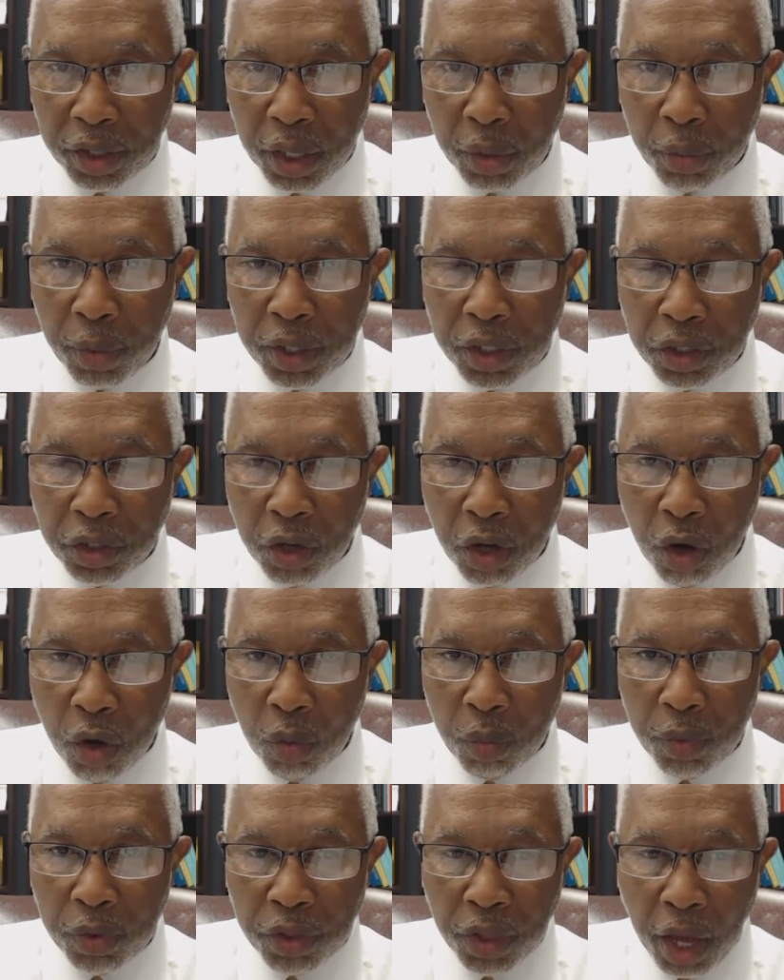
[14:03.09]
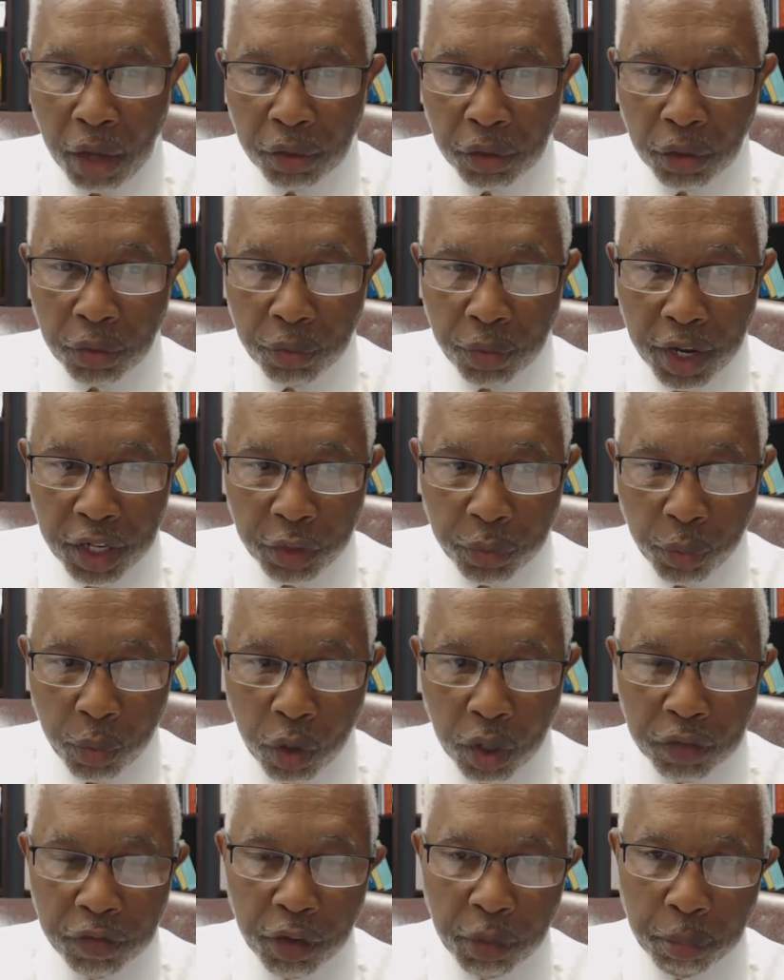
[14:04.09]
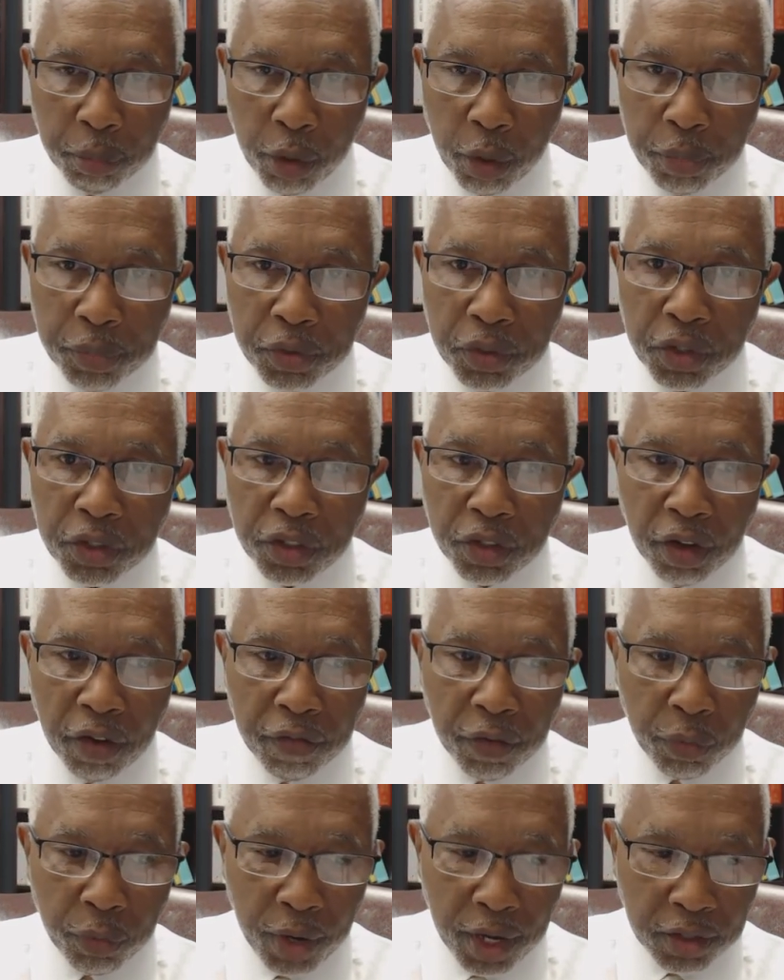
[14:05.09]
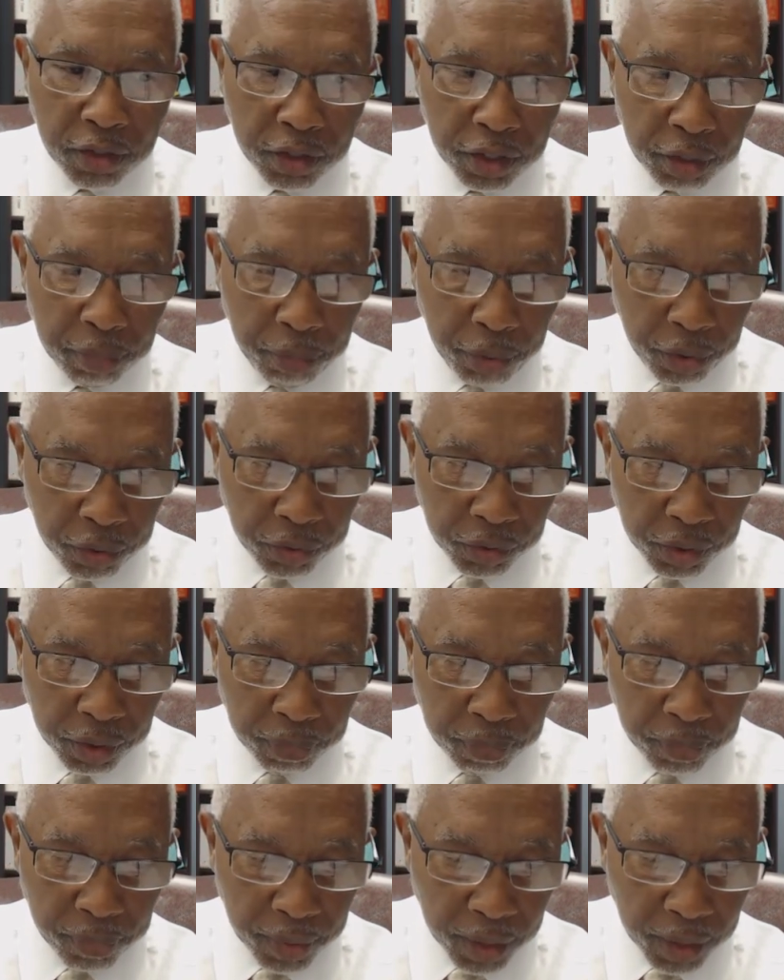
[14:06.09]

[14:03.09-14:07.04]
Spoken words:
They went to the home without an arrest warrant for purposes of arresting the person.